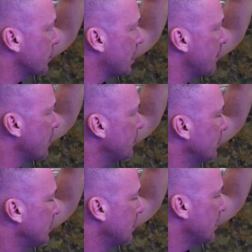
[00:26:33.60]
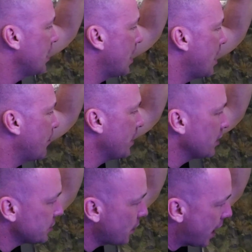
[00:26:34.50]
will come out. We
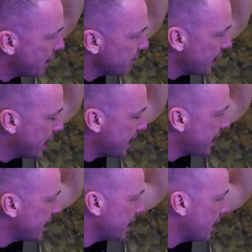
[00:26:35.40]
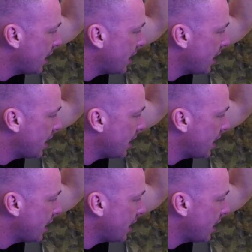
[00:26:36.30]
also have a